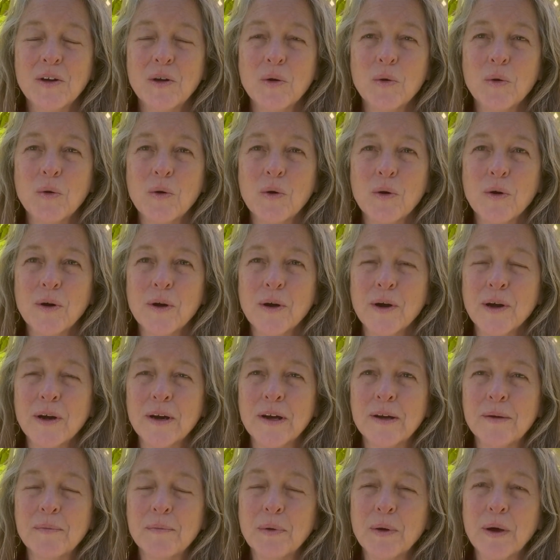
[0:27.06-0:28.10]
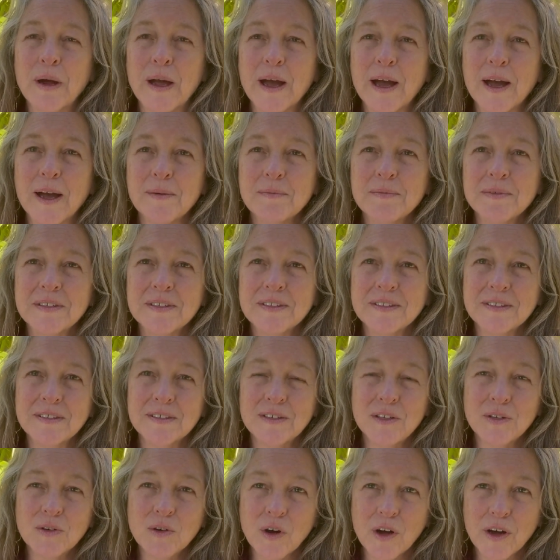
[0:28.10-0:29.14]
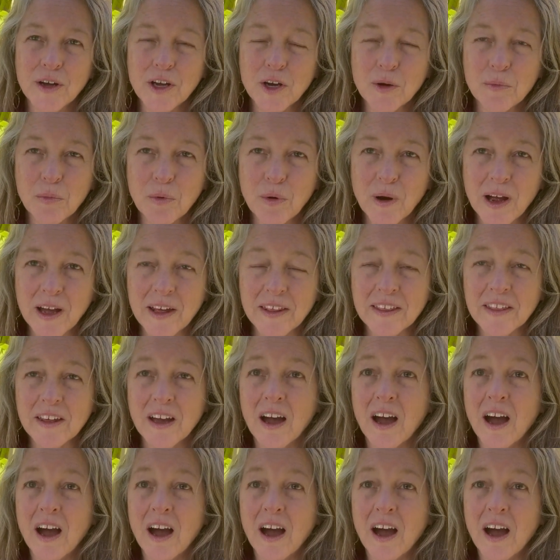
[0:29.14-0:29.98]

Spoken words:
Or perhaps you caught your breath.